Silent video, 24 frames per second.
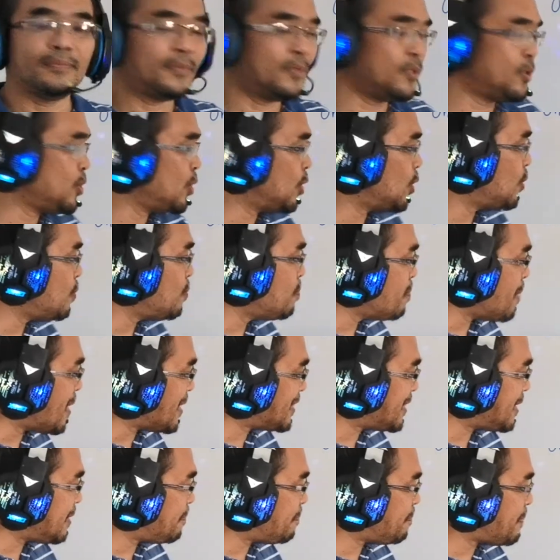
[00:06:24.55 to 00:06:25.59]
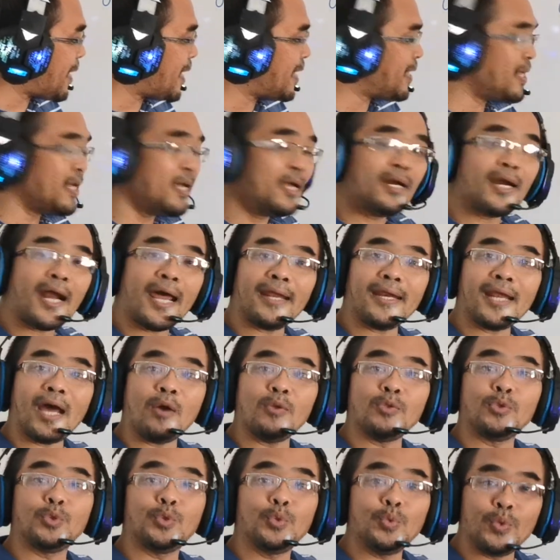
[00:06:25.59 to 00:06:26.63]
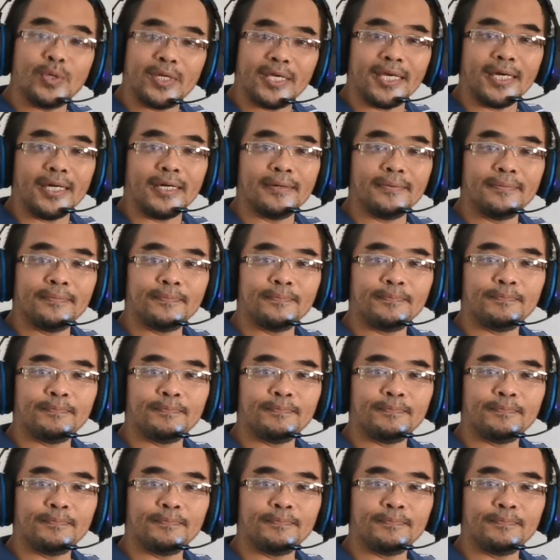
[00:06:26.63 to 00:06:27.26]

So multiply, write down 2 here.